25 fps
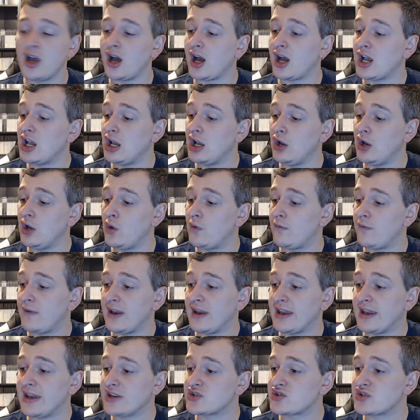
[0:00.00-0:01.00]
I love
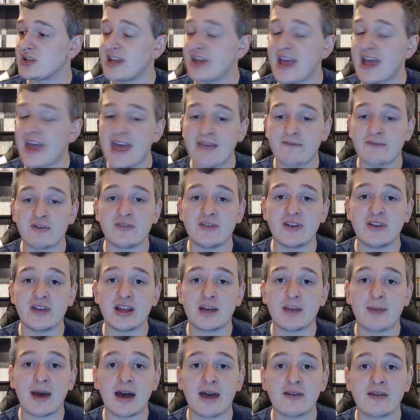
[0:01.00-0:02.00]
literally
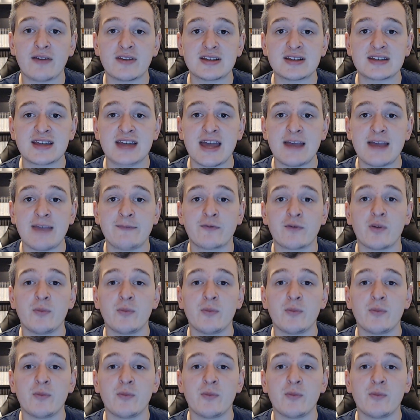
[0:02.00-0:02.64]
everything about this game,